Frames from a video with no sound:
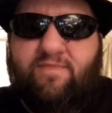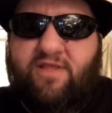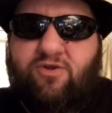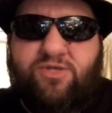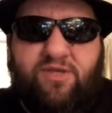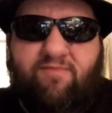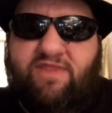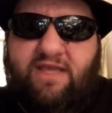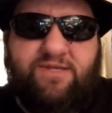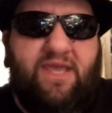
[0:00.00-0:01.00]
There are some
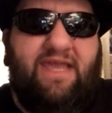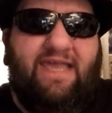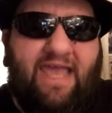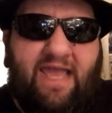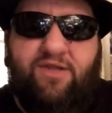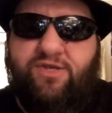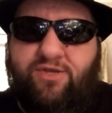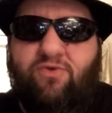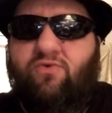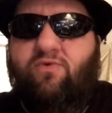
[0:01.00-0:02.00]
things I can't
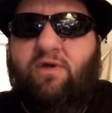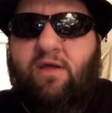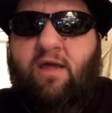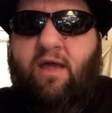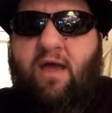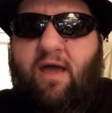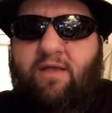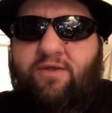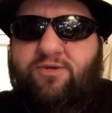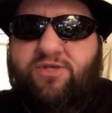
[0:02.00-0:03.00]
do.
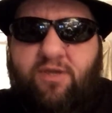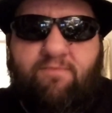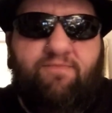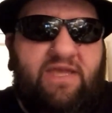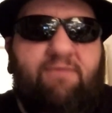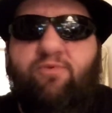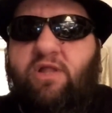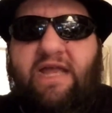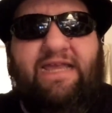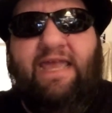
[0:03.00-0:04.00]
There's some
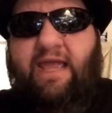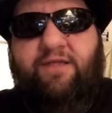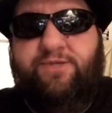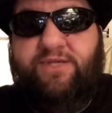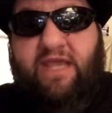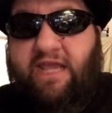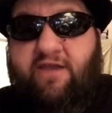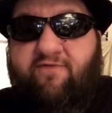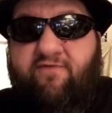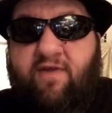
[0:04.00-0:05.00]
people I can't save.